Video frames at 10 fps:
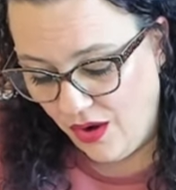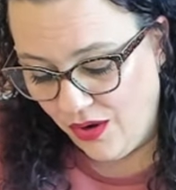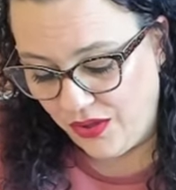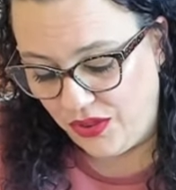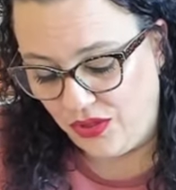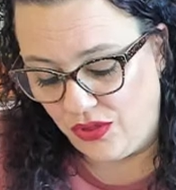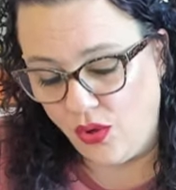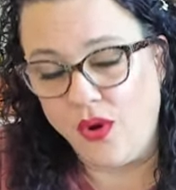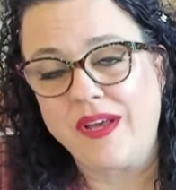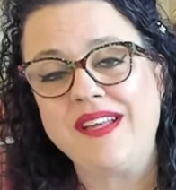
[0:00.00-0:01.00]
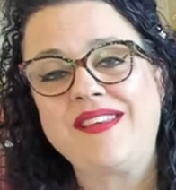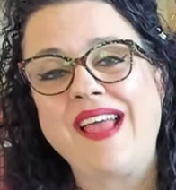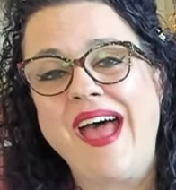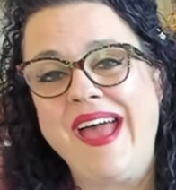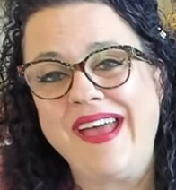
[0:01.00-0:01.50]

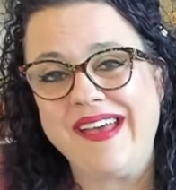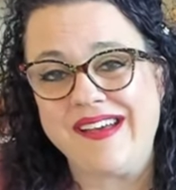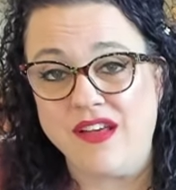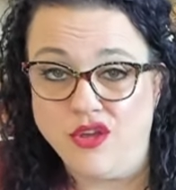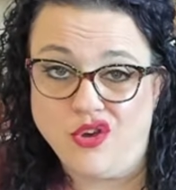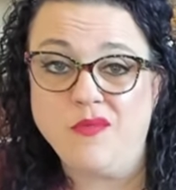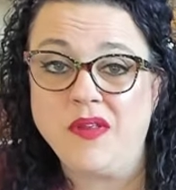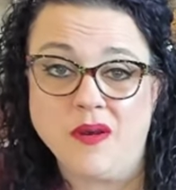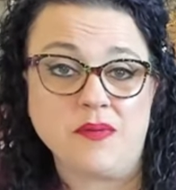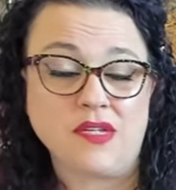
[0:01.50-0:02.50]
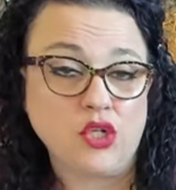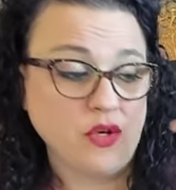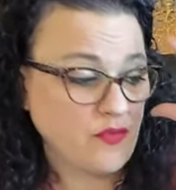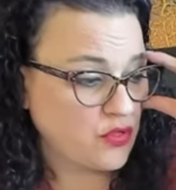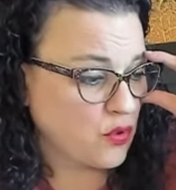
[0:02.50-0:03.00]
Autoritaire. You could be in a
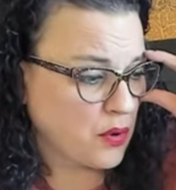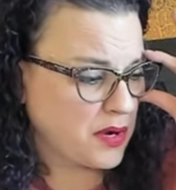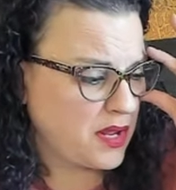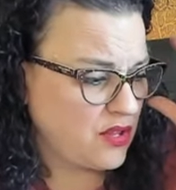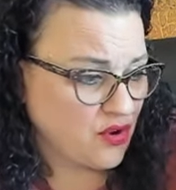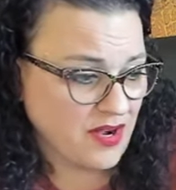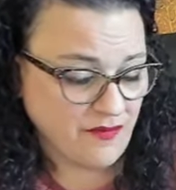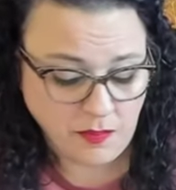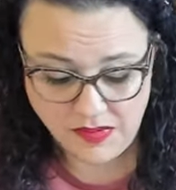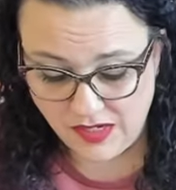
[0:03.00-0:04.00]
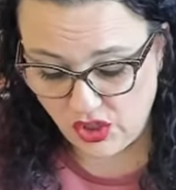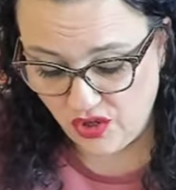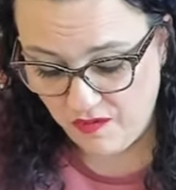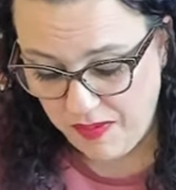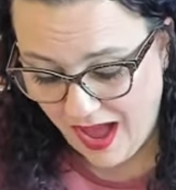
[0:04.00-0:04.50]
position of authority. You could have a
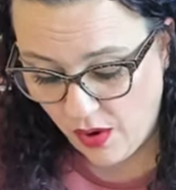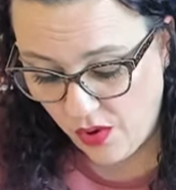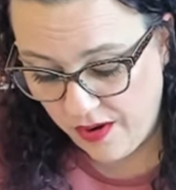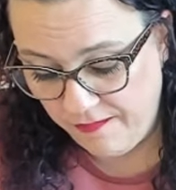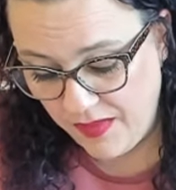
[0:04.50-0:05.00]
position of power.